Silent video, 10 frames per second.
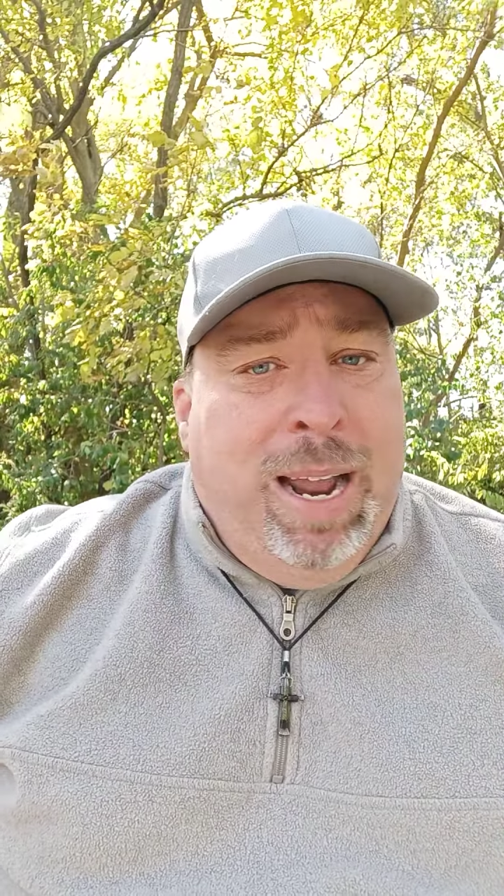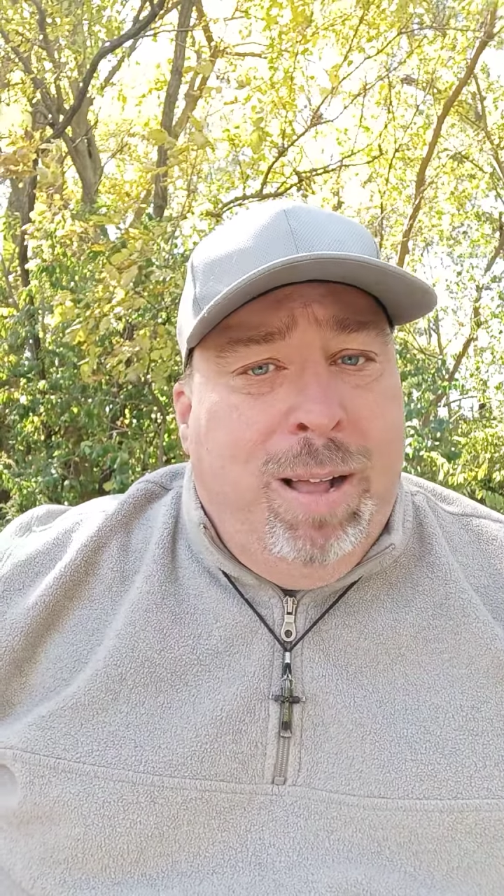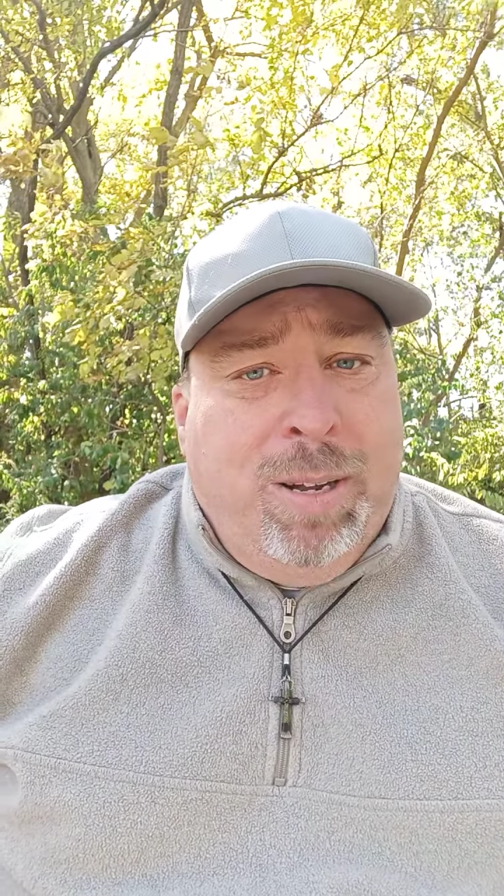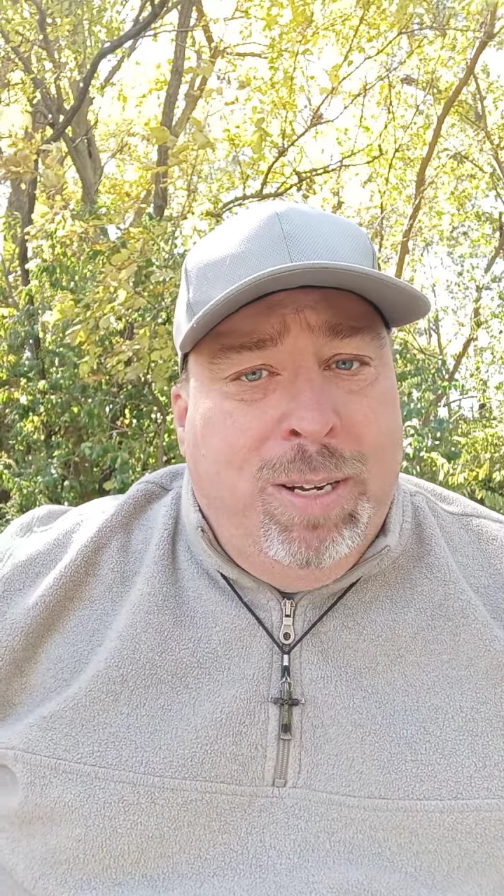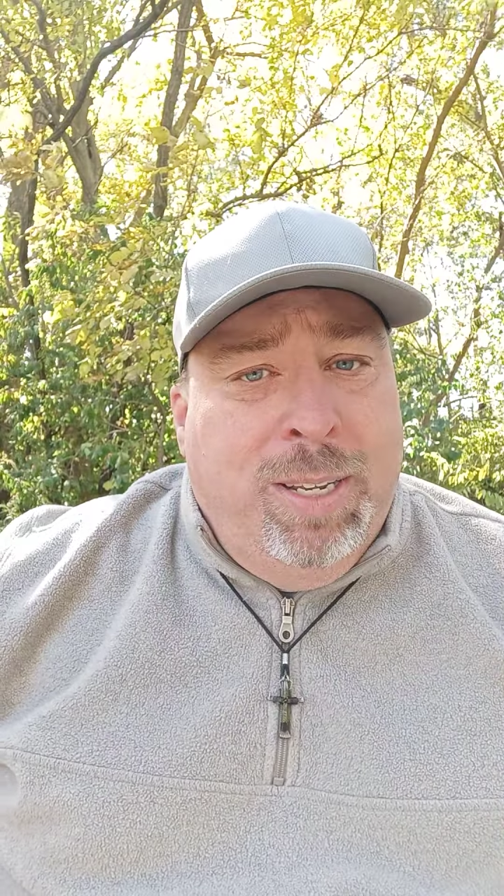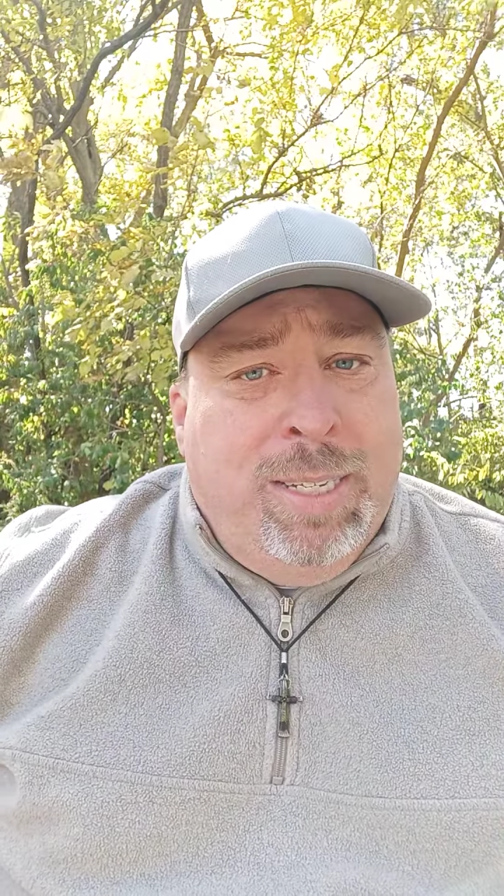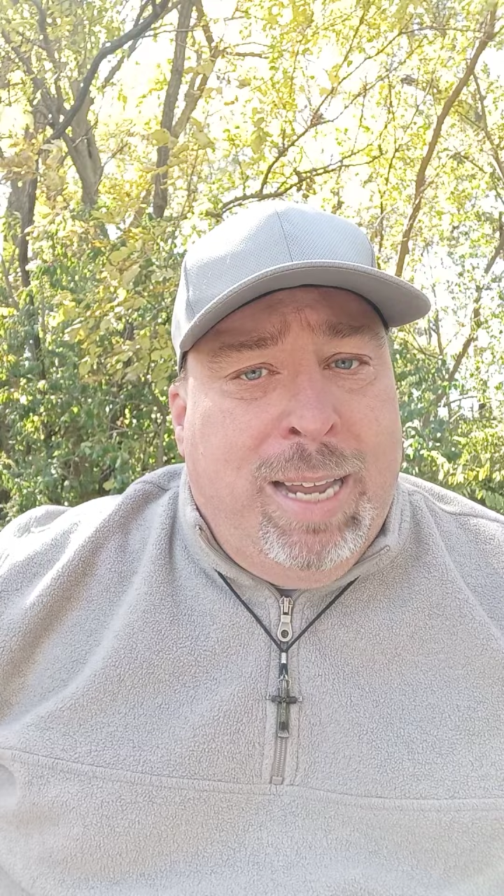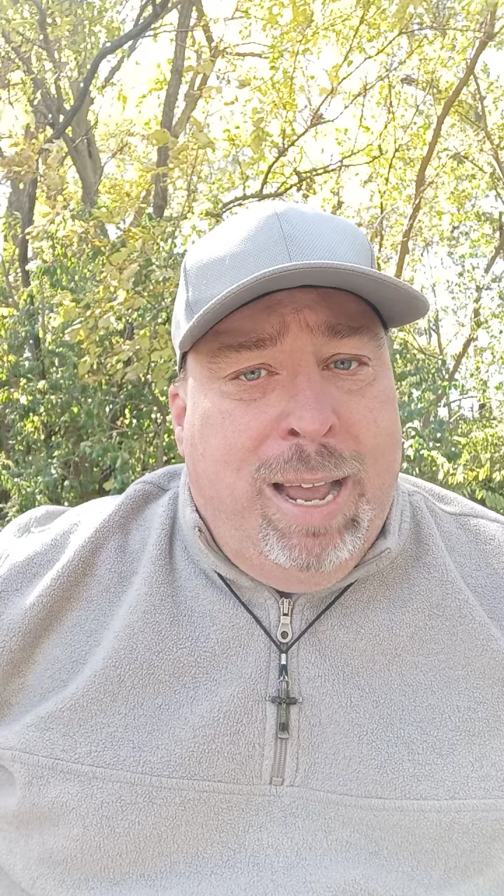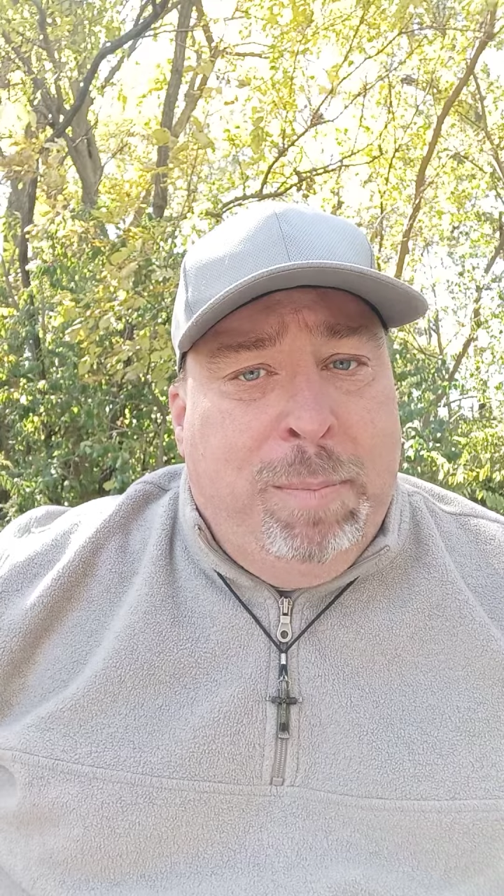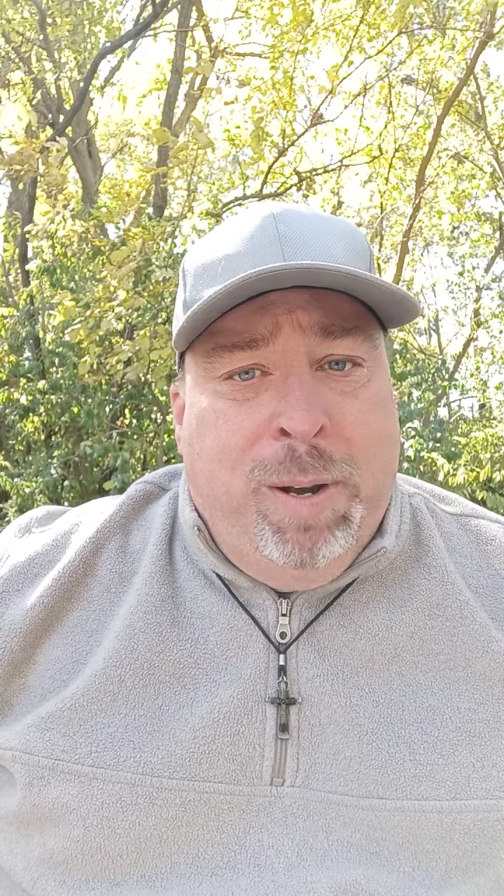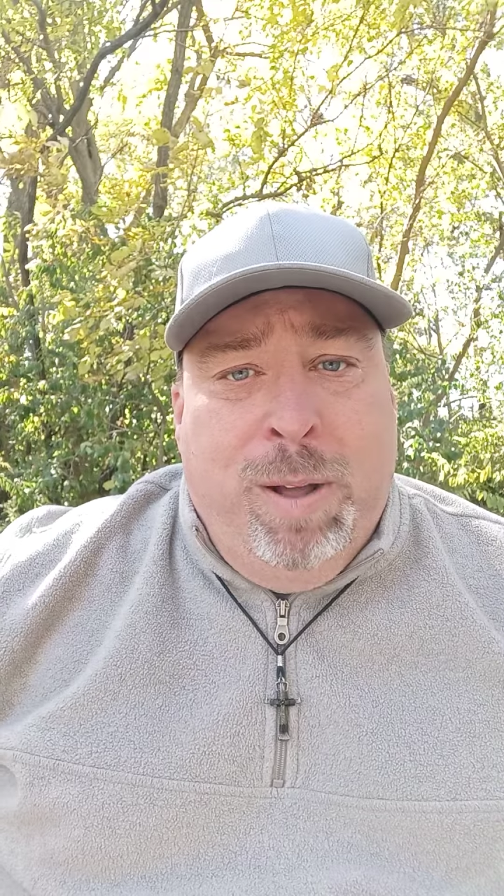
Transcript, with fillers: How could this happen?